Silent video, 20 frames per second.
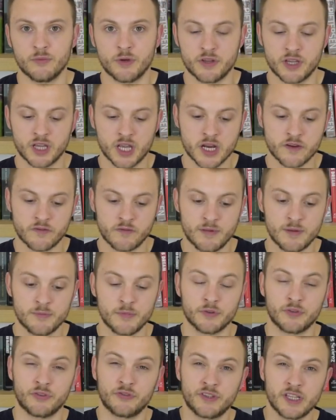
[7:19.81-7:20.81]
Will they go for a bit
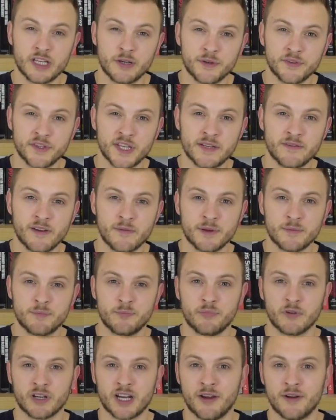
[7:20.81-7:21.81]
more steel in there, maybe bring